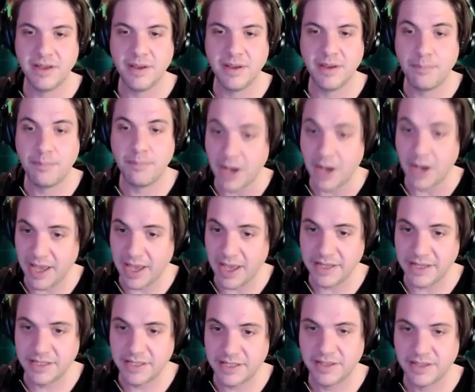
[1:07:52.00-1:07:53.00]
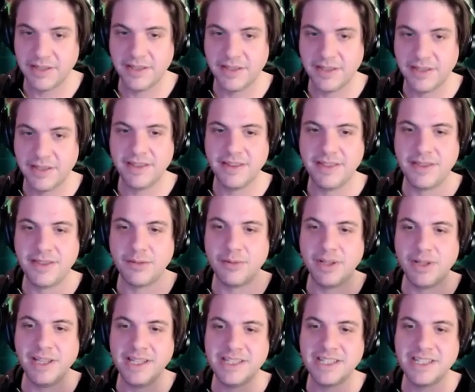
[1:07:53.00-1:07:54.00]
but the
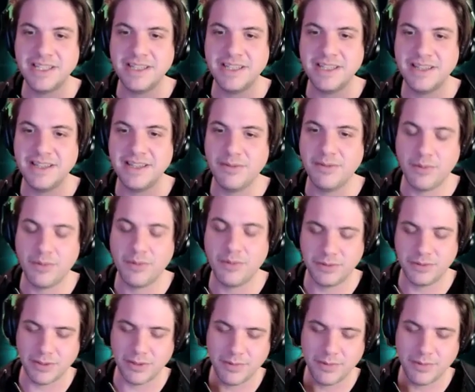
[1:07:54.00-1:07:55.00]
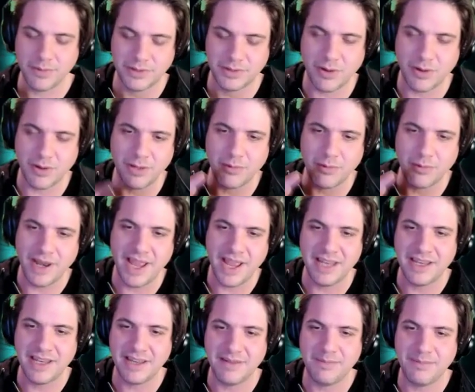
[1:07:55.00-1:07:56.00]
religion, so on the one
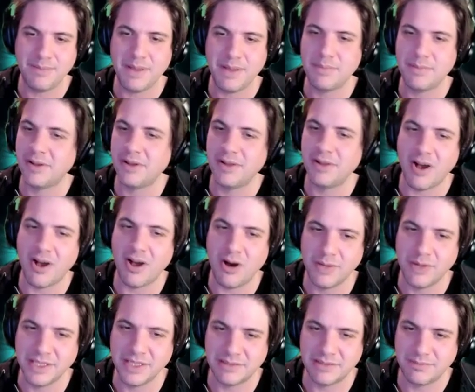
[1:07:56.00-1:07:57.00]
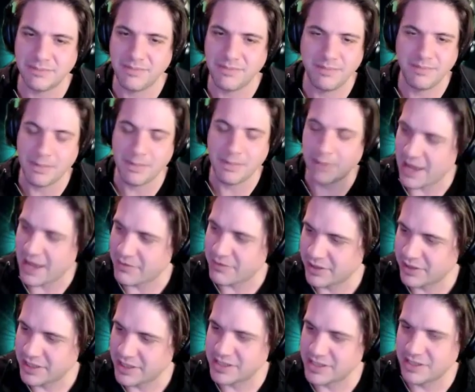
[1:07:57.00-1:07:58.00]
hand, people have
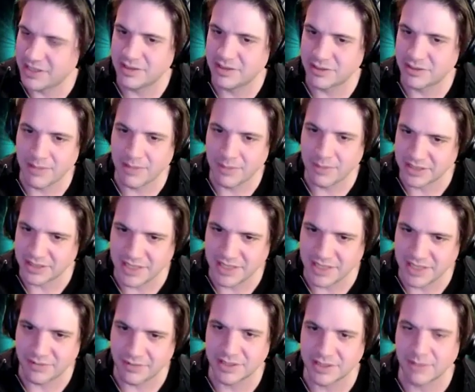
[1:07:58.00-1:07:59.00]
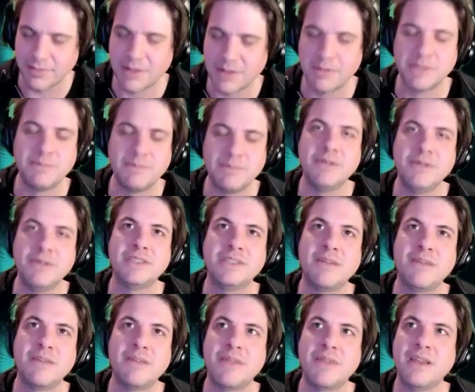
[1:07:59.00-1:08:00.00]
religion, so they must need it for something, must be doing
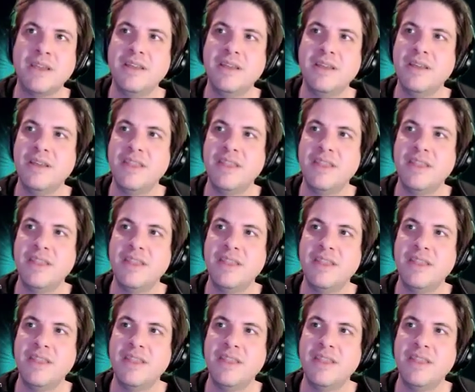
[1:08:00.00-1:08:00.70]
something, they like